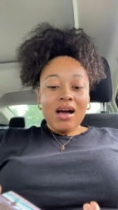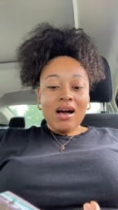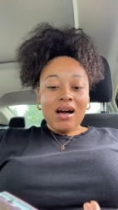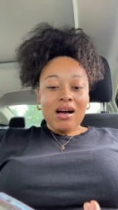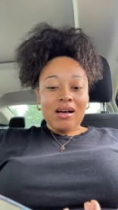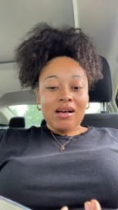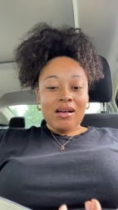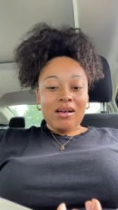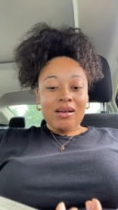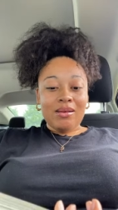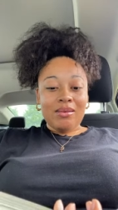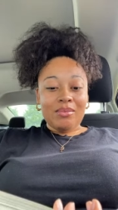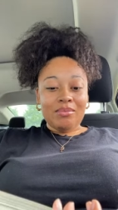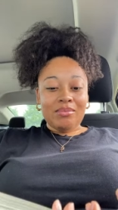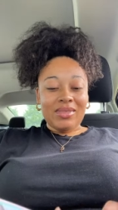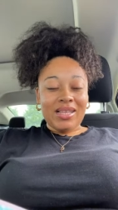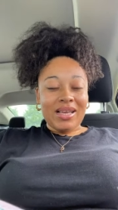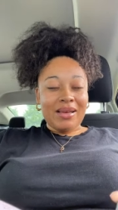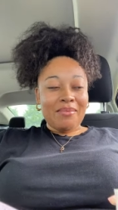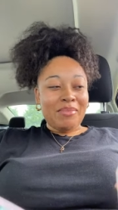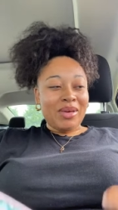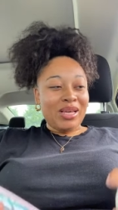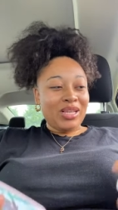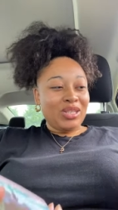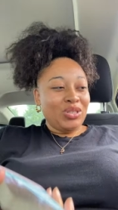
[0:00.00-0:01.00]
um,
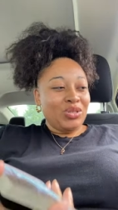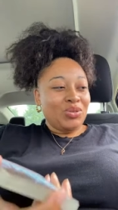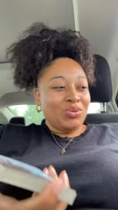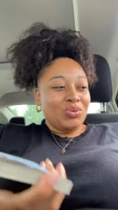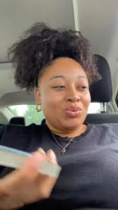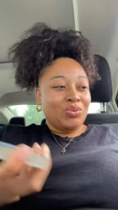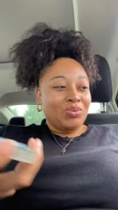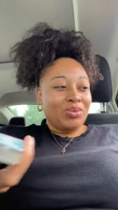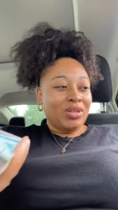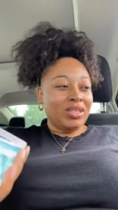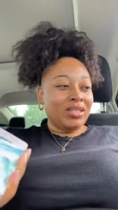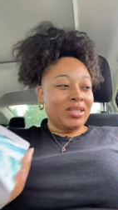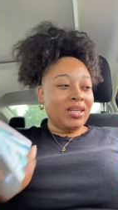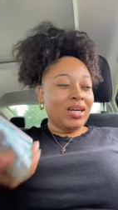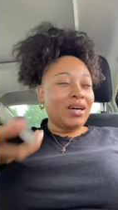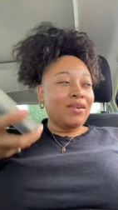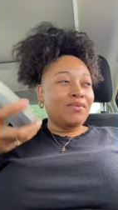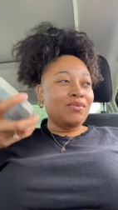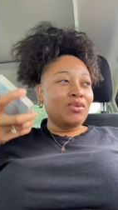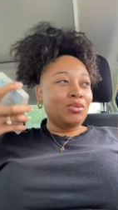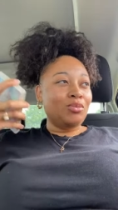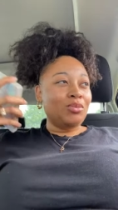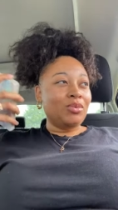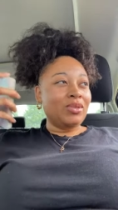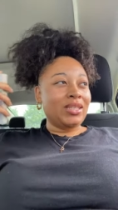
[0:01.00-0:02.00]
that makes you
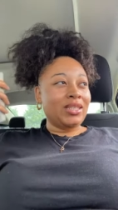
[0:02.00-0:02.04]
uncomfortable.